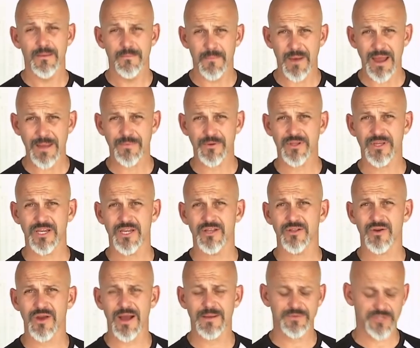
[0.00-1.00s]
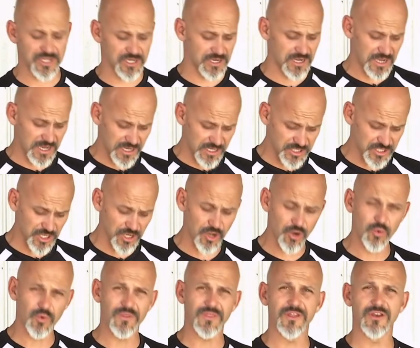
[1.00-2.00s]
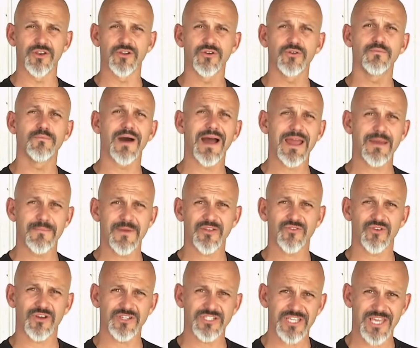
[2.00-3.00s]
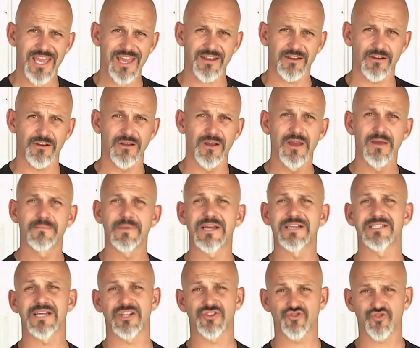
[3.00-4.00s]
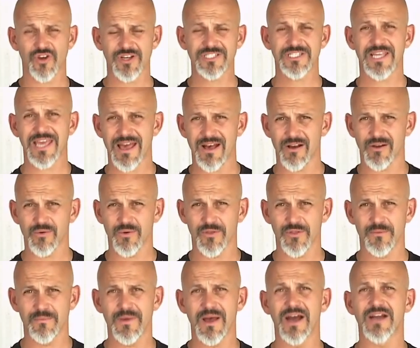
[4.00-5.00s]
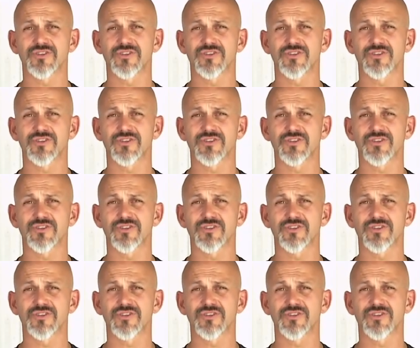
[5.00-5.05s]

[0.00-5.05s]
My particular option is to go with the new biometric scanner because I trust the algorithm,